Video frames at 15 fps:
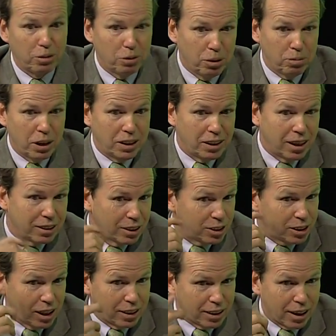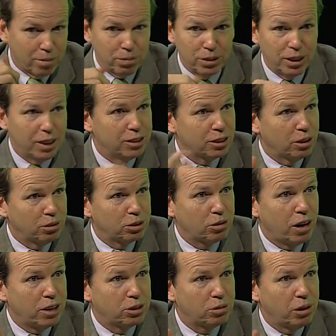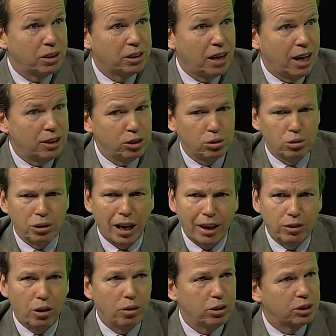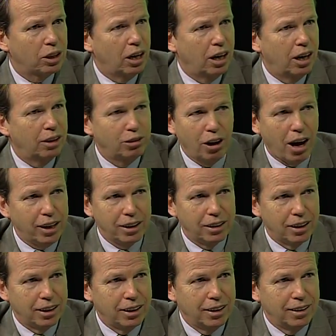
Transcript: Well, my youngest son a couple of years ago was graduating high school, and I noticed a lot of